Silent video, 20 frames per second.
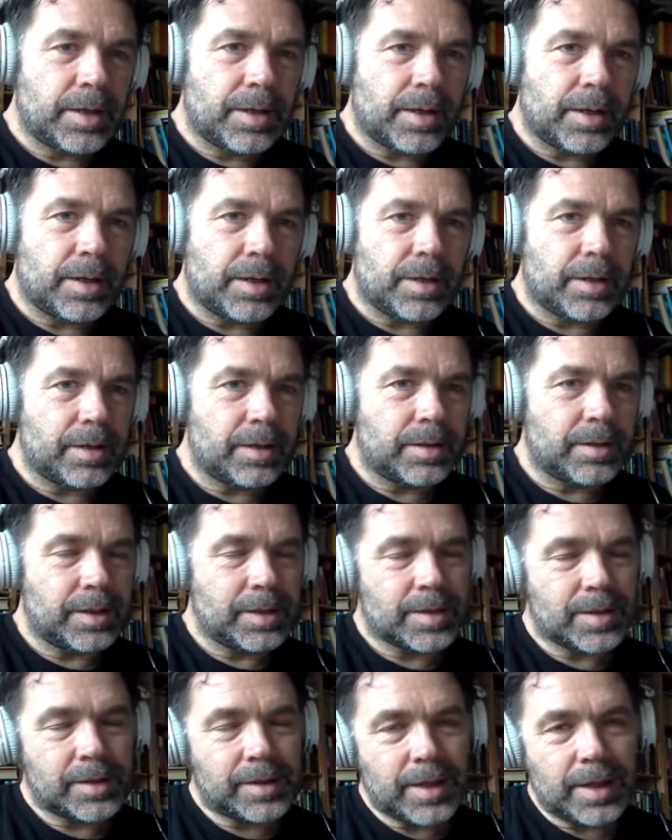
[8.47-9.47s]

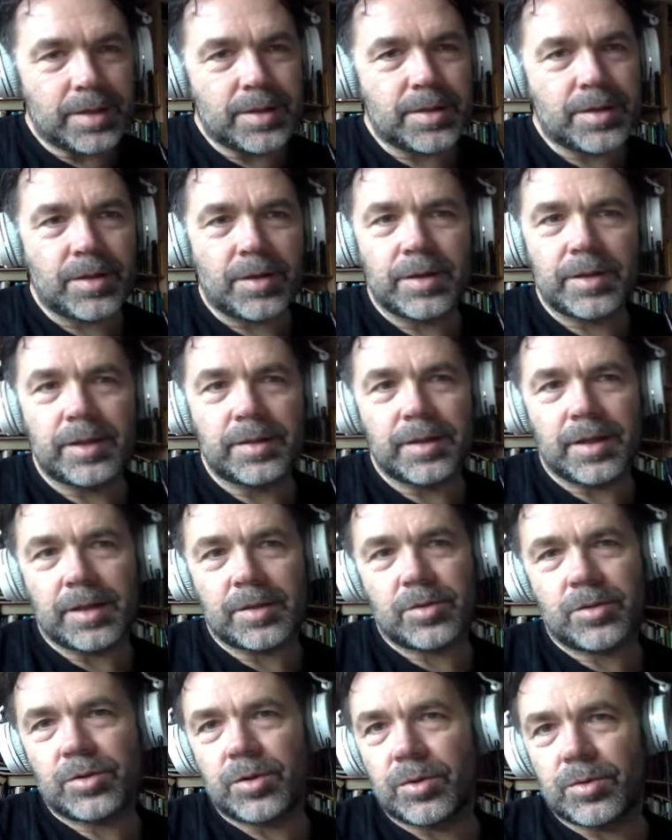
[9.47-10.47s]
It's a case study
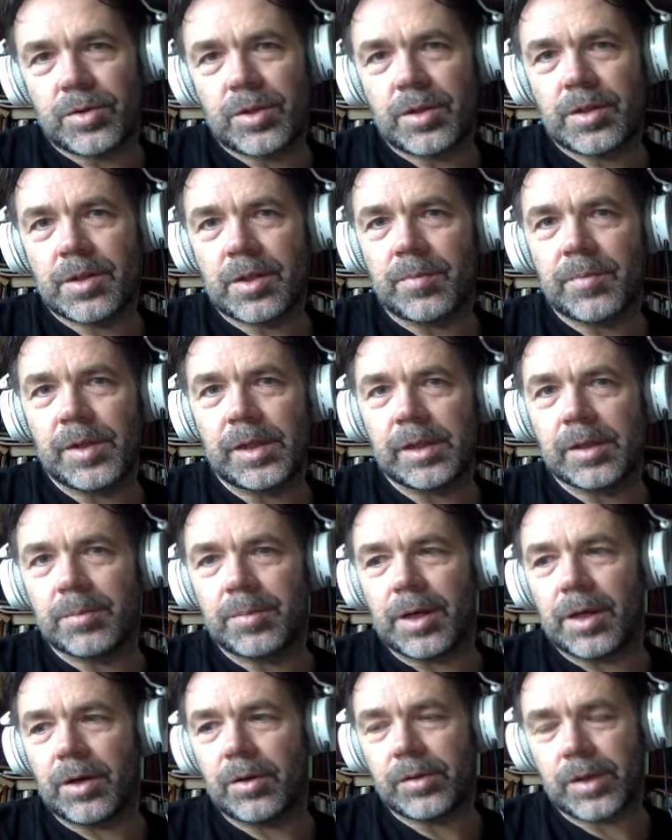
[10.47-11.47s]
that shows us something
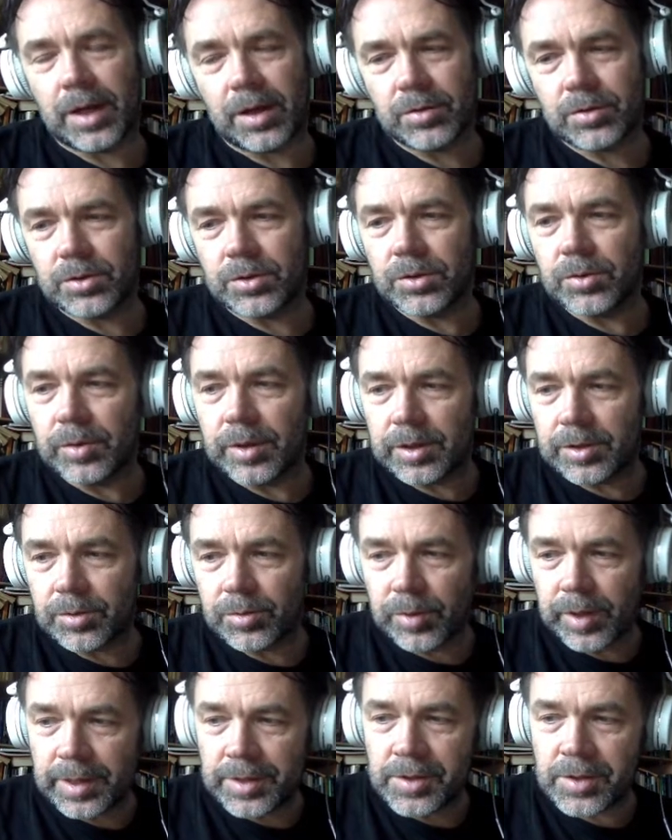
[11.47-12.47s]
about how to do
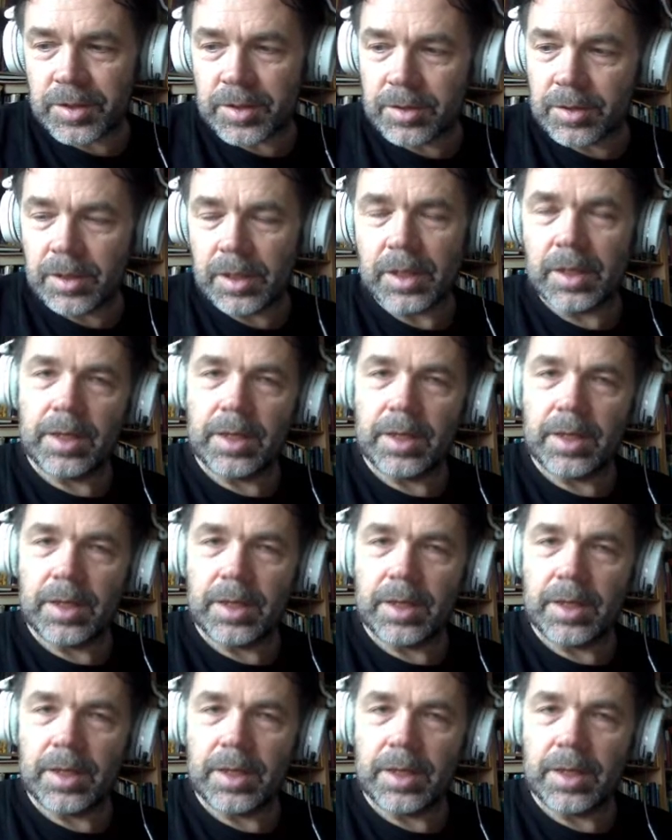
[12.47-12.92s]
iteration